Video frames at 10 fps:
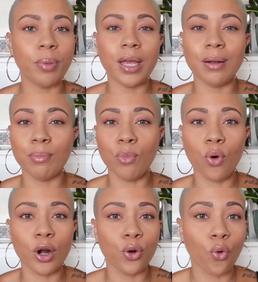bit
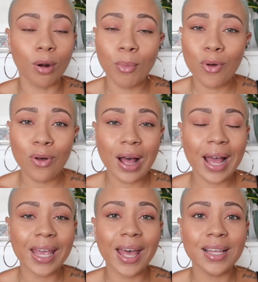more normal,
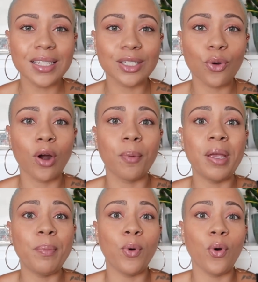I guess, or
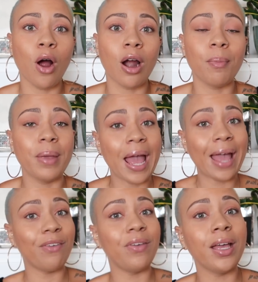people are
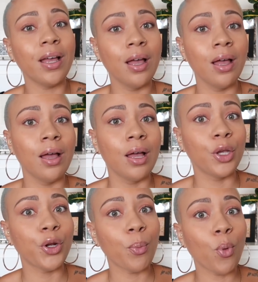behaving,
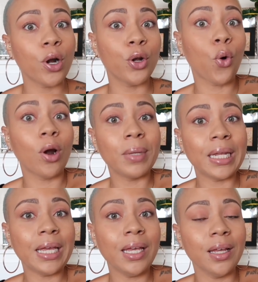you know, more
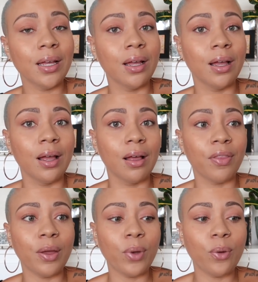normally
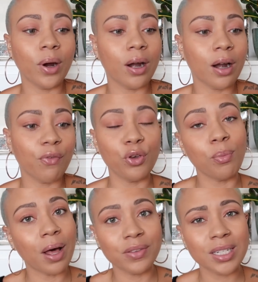than we were a few
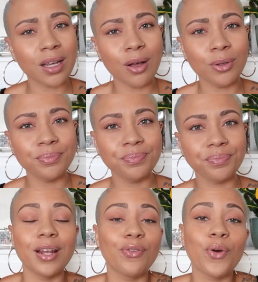months ago.
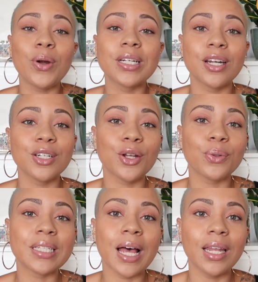And of course, there's
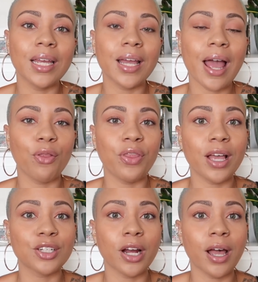no telling how things are